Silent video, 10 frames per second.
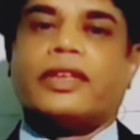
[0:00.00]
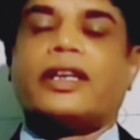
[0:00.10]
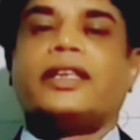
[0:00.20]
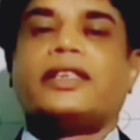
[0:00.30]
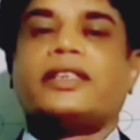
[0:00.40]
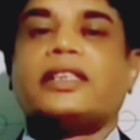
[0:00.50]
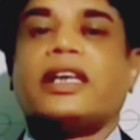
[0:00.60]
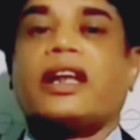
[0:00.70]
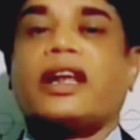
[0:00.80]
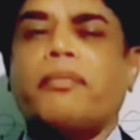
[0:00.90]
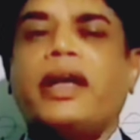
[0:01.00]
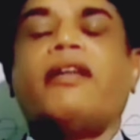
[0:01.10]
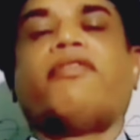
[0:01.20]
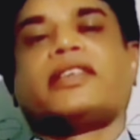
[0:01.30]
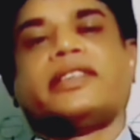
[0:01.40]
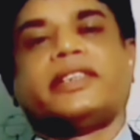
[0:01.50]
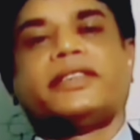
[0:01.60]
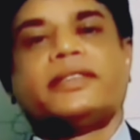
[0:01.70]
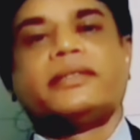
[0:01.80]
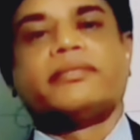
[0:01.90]
That is rubbing
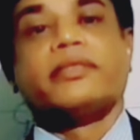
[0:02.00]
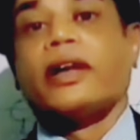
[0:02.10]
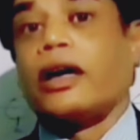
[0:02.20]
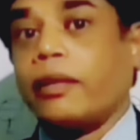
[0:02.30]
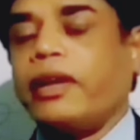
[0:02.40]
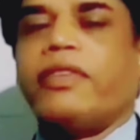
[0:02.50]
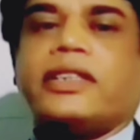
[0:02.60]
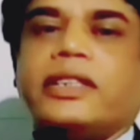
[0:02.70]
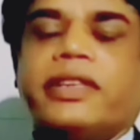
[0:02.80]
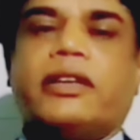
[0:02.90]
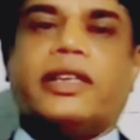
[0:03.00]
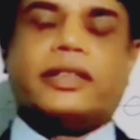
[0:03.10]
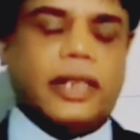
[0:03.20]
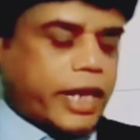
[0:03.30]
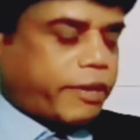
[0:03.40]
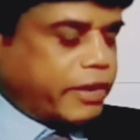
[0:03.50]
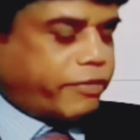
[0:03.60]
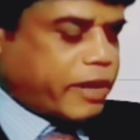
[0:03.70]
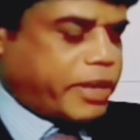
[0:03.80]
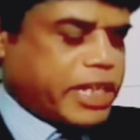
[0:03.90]
fastness. Rubbing fastness occurs if the
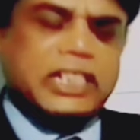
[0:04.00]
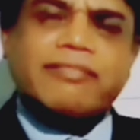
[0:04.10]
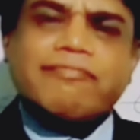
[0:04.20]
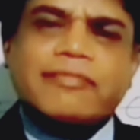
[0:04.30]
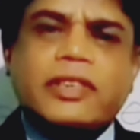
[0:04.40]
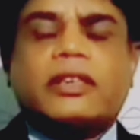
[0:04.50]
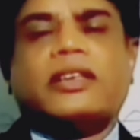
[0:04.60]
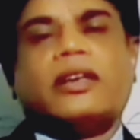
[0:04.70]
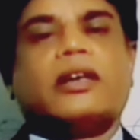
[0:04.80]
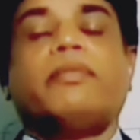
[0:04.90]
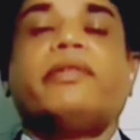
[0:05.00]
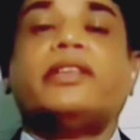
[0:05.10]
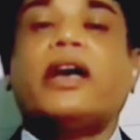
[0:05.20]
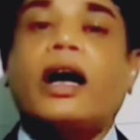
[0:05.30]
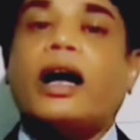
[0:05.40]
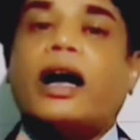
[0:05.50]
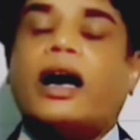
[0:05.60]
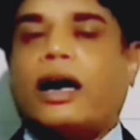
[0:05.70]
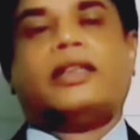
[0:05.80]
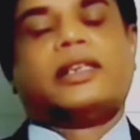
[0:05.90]
fabric is rubbed with the
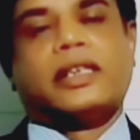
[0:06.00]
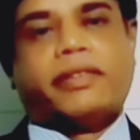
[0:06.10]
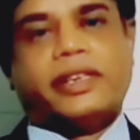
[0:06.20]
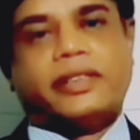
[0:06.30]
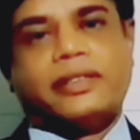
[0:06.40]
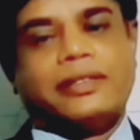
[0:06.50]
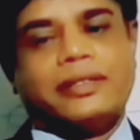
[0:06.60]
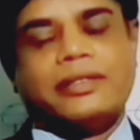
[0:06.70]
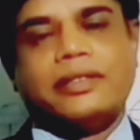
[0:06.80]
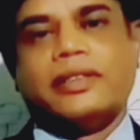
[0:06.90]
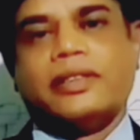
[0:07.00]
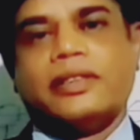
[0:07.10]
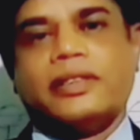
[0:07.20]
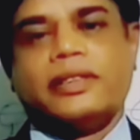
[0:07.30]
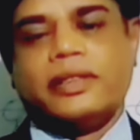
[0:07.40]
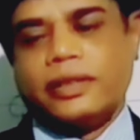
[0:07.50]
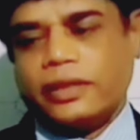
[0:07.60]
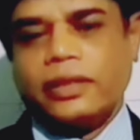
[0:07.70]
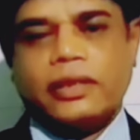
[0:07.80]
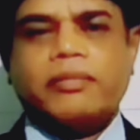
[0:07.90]
other surface.
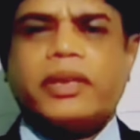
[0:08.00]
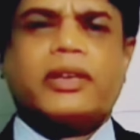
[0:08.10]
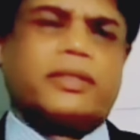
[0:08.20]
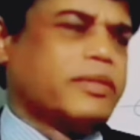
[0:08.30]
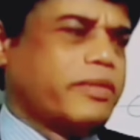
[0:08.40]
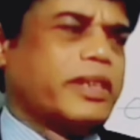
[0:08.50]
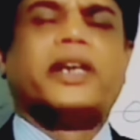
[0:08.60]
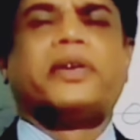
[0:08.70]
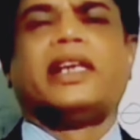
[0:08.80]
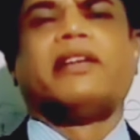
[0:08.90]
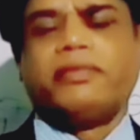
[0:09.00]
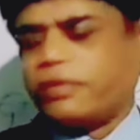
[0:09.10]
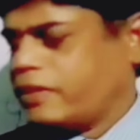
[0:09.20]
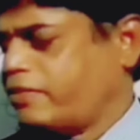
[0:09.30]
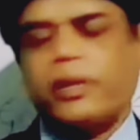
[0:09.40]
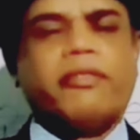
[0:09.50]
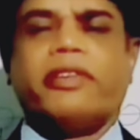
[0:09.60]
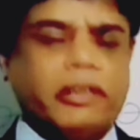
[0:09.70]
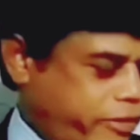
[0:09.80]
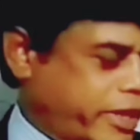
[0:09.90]
Because day-to-day life of
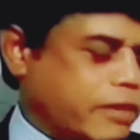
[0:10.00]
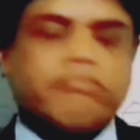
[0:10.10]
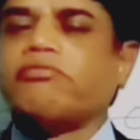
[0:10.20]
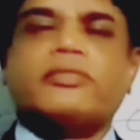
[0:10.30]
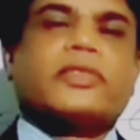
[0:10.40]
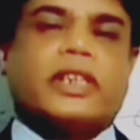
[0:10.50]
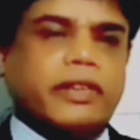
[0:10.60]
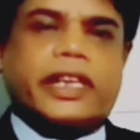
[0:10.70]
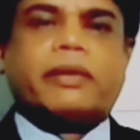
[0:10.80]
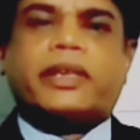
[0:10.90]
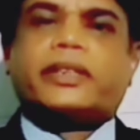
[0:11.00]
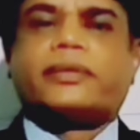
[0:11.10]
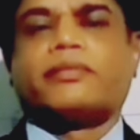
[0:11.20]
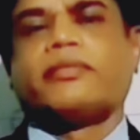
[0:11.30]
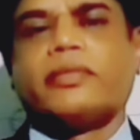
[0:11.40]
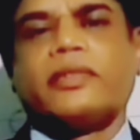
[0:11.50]
sometimes when we wear, it will take place.